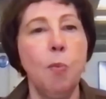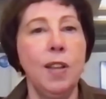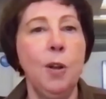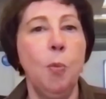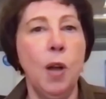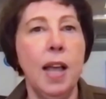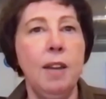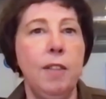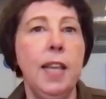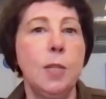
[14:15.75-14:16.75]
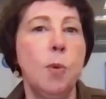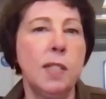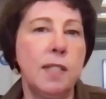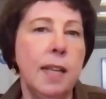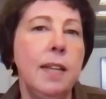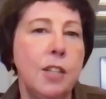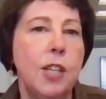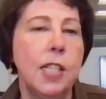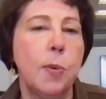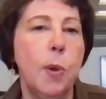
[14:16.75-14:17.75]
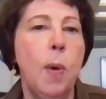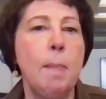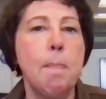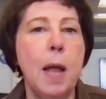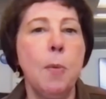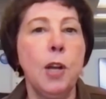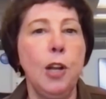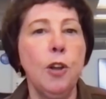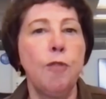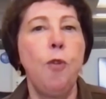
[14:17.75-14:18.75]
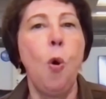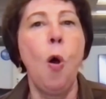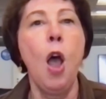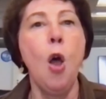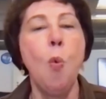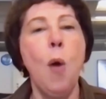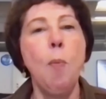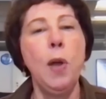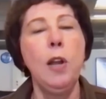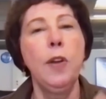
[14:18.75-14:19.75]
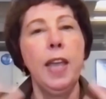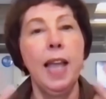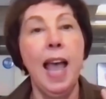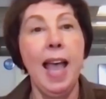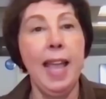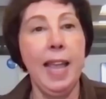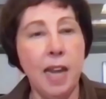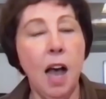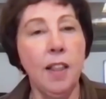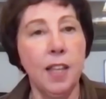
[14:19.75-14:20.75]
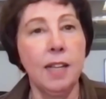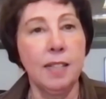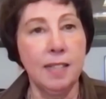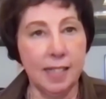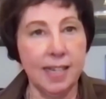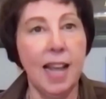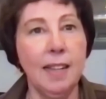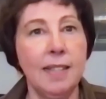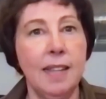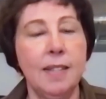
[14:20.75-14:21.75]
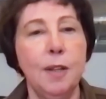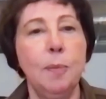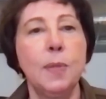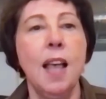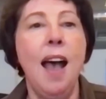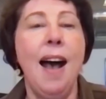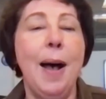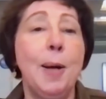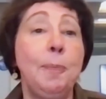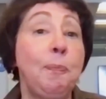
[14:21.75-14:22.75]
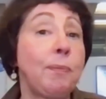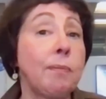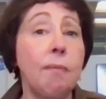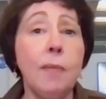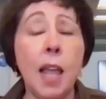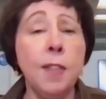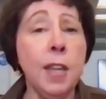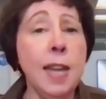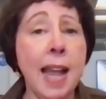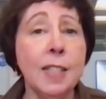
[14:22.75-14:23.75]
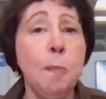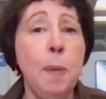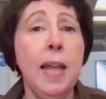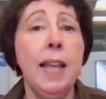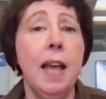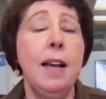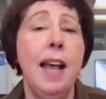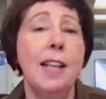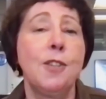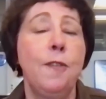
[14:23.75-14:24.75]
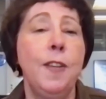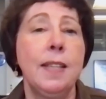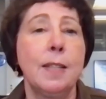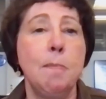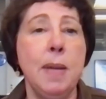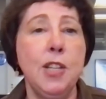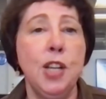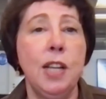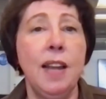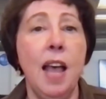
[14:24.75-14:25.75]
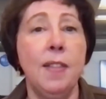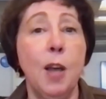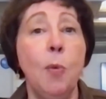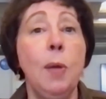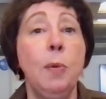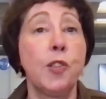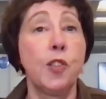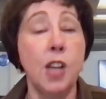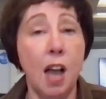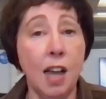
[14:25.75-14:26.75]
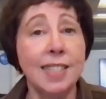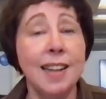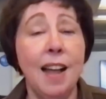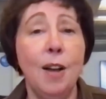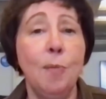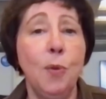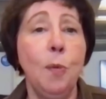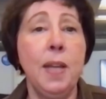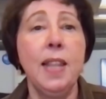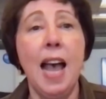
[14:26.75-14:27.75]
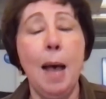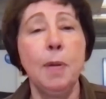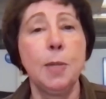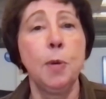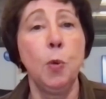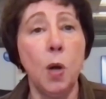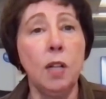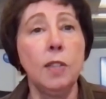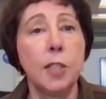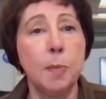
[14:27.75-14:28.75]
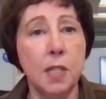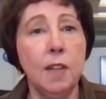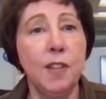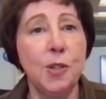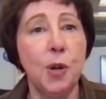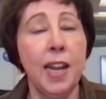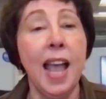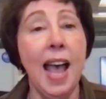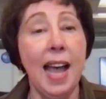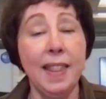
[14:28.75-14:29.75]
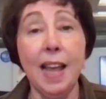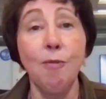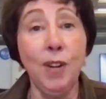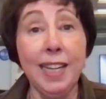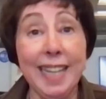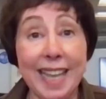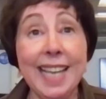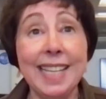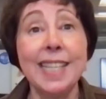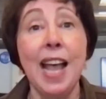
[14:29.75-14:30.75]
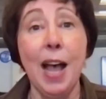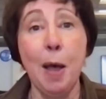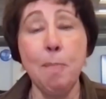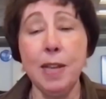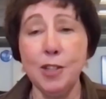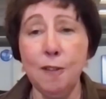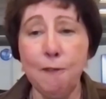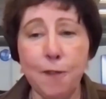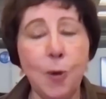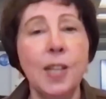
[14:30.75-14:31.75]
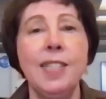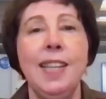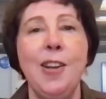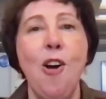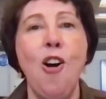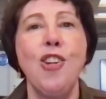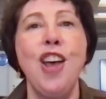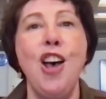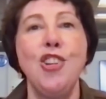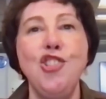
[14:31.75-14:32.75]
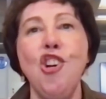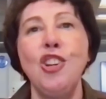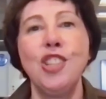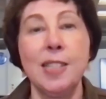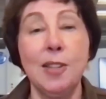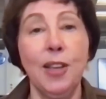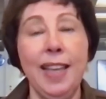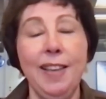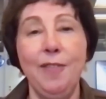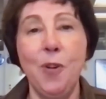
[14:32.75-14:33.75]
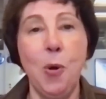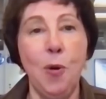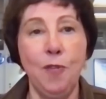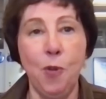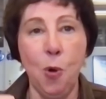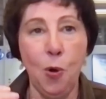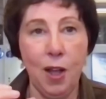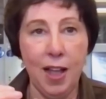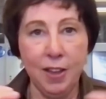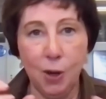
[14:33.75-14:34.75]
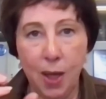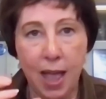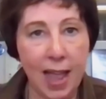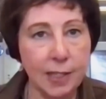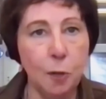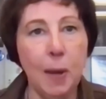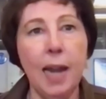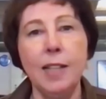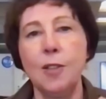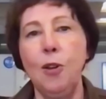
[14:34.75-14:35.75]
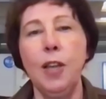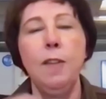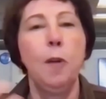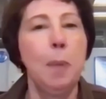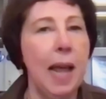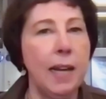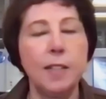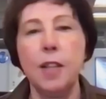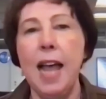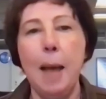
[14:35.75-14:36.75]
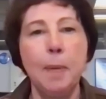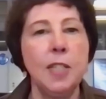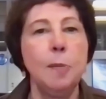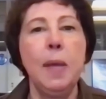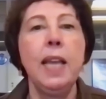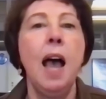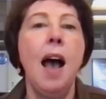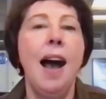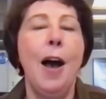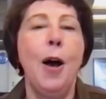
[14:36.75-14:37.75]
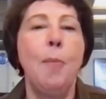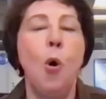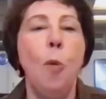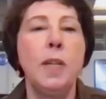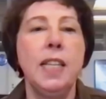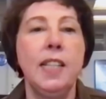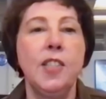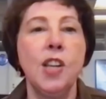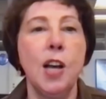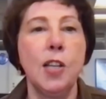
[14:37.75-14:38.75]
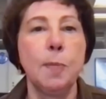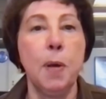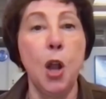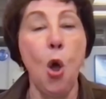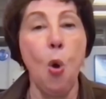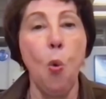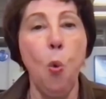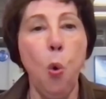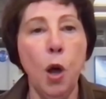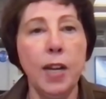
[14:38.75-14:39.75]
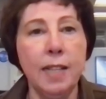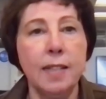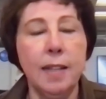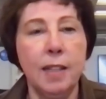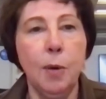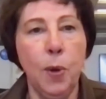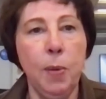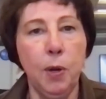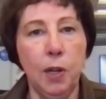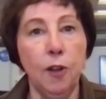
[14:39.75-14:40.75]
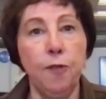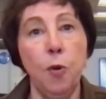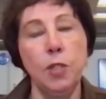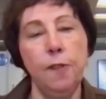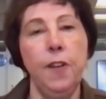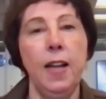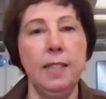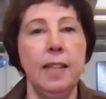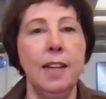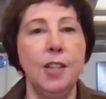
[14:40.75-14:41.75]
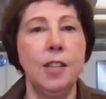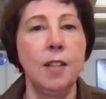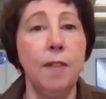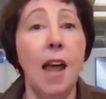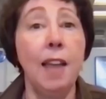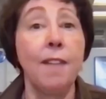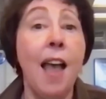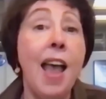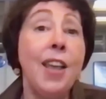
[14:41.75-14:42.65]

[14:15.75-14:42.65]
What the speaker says: us what, you know, what kind of things, what signatures we might want to look for when we're looking in other stellar systems. The next big astrophysics mission that we will start will be the Habitable Worlds Observatory. And that really is a mission focusing on not just looking for you know, exoplanets or looking for planets that happen to be orbiting stars, but what is it that we would look for to find signatures of life?